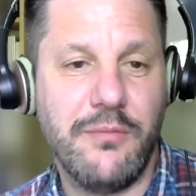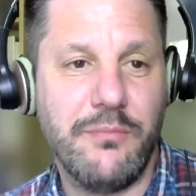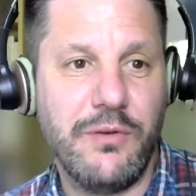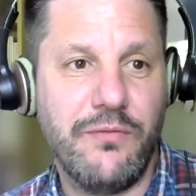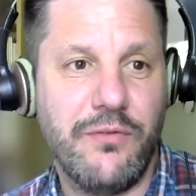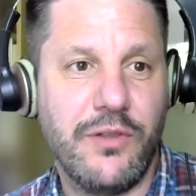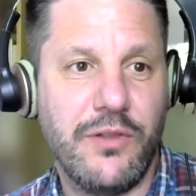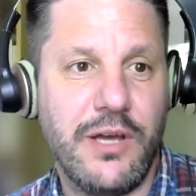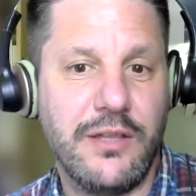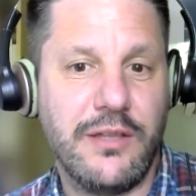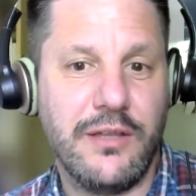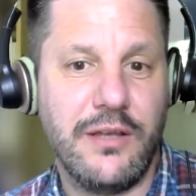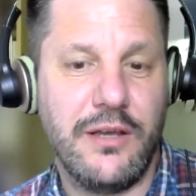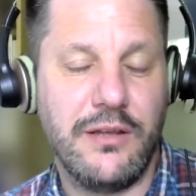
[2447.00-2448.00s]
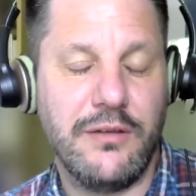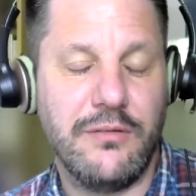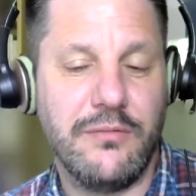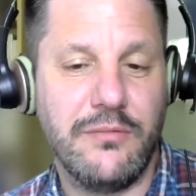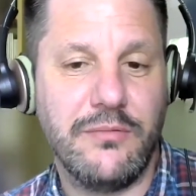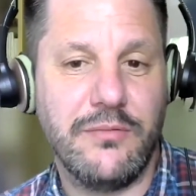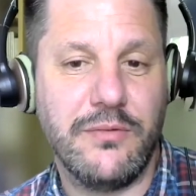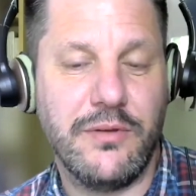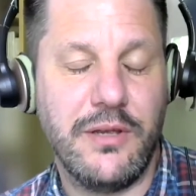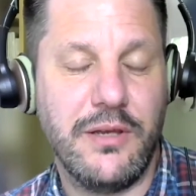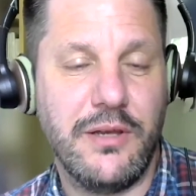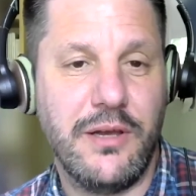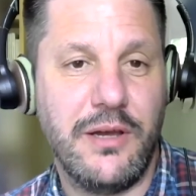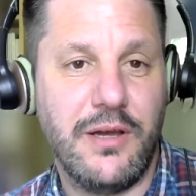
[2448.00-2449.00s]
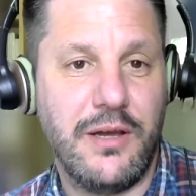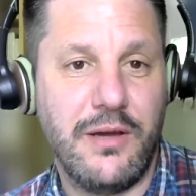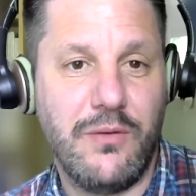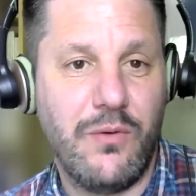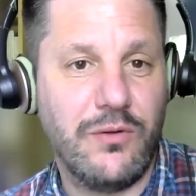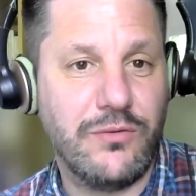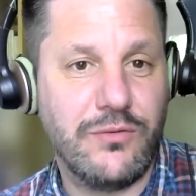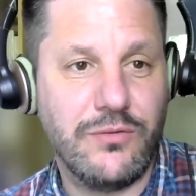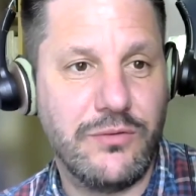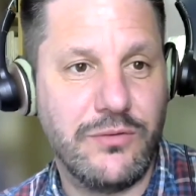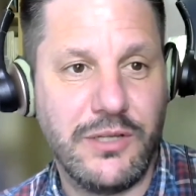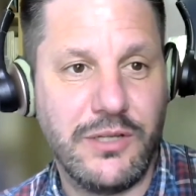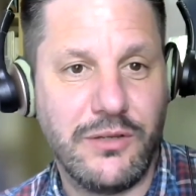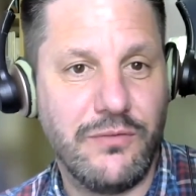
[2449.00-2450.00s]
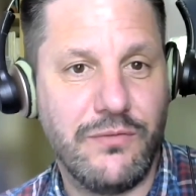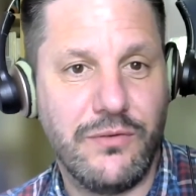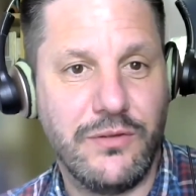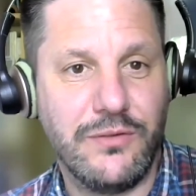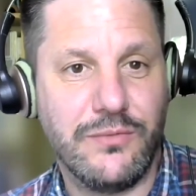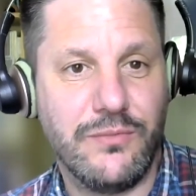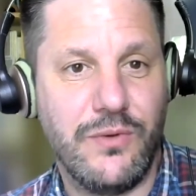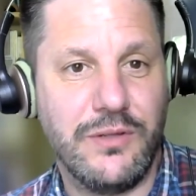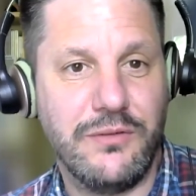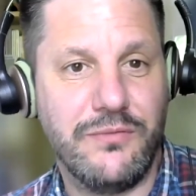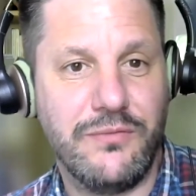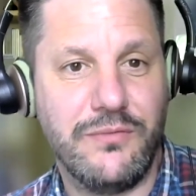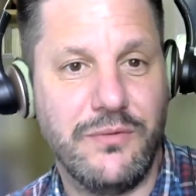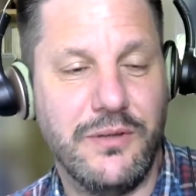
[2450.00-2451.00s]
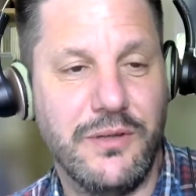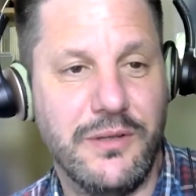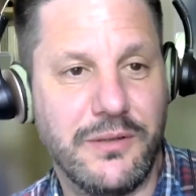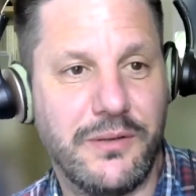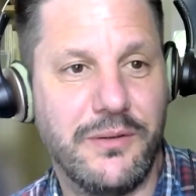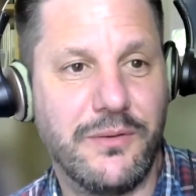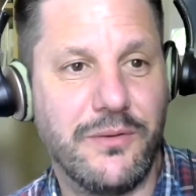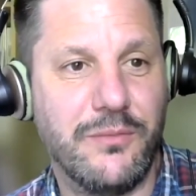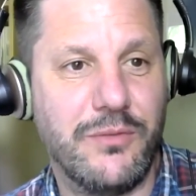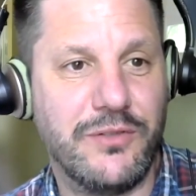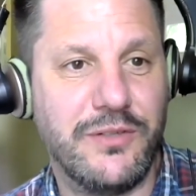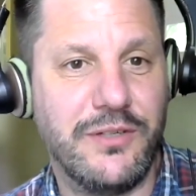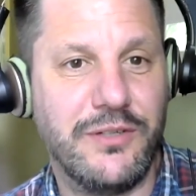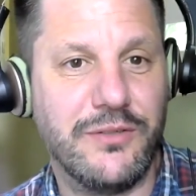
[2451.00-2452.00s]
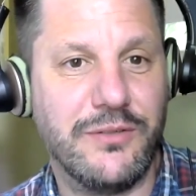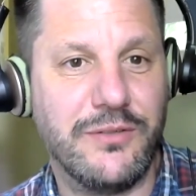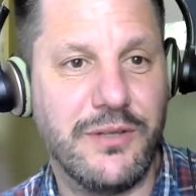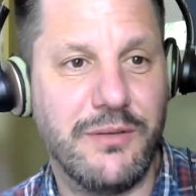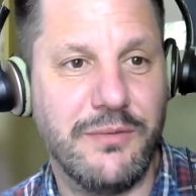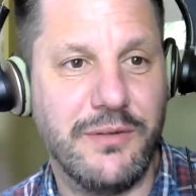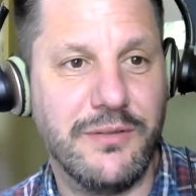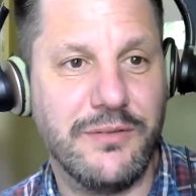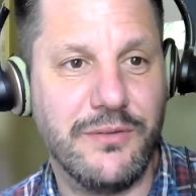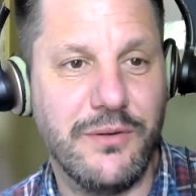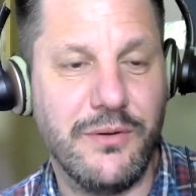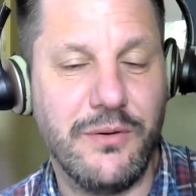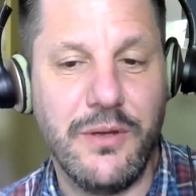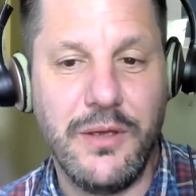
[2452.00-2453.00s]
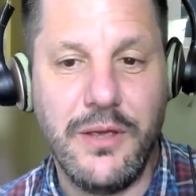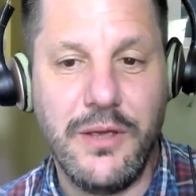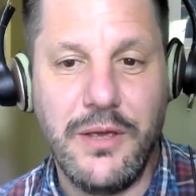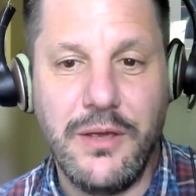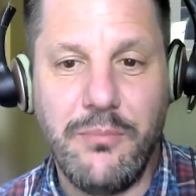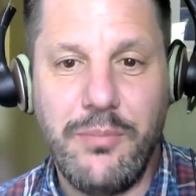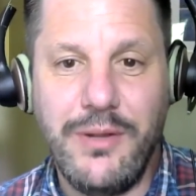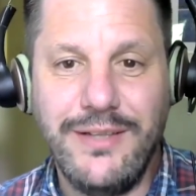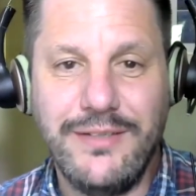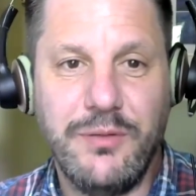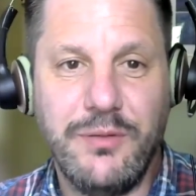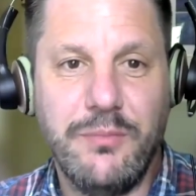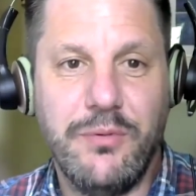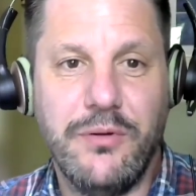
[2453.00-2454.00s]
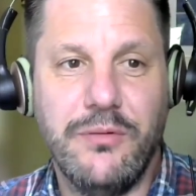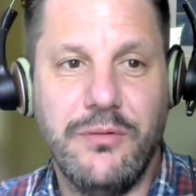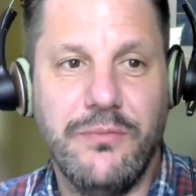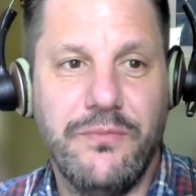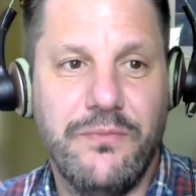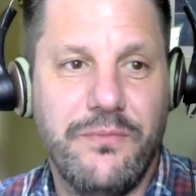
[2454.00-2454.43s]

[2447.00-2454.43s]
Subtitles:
Before that, I want to thank you for this wonderful conversation, Sabine. So please, people, it